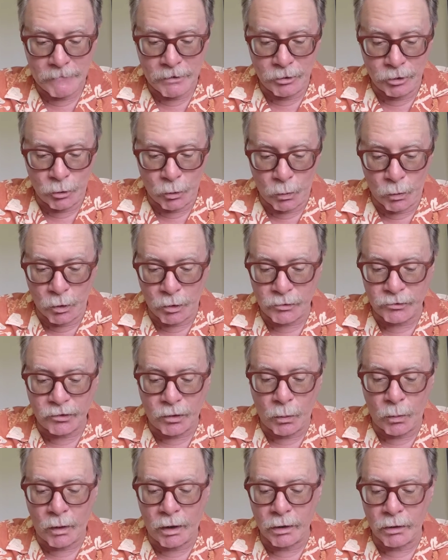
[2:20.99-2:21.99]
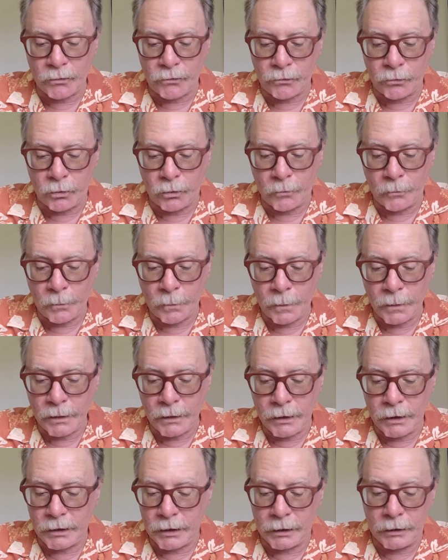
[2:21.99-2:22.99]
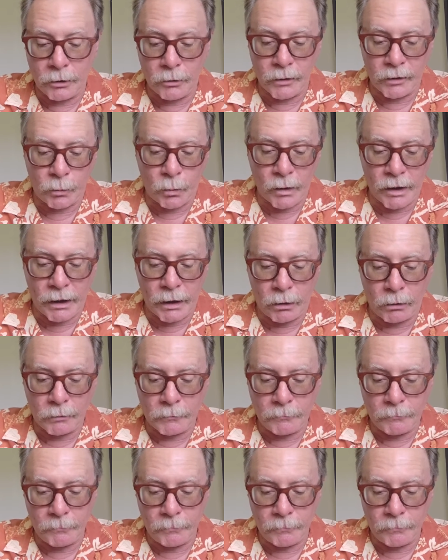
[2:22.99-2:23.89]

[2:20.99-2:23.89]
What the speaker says: Your works are wonderful, and I know it well.